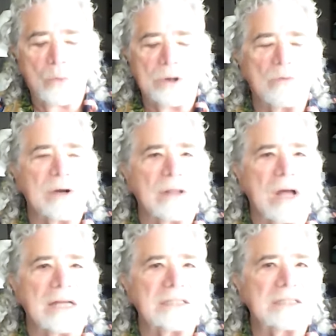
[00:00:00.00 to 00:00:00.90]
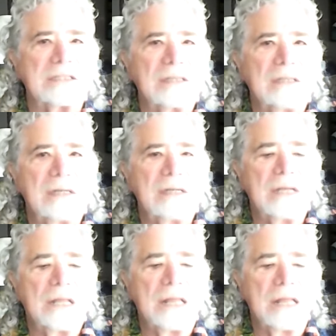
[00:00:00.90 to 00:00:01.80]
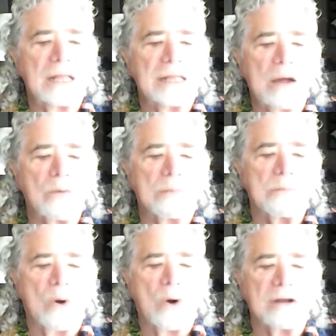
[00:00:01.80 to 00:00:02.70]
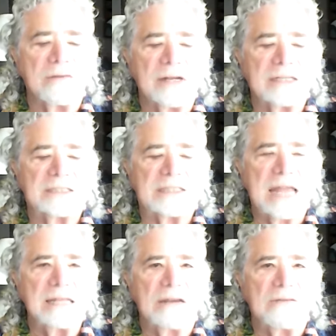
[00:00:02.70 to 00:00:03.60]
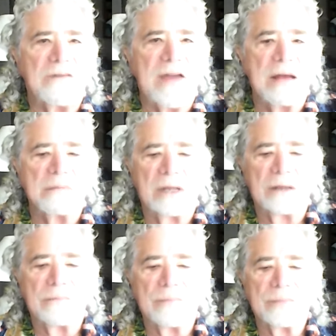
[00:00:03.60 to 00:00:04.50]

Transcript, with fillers: we realize that we're part of an extended family.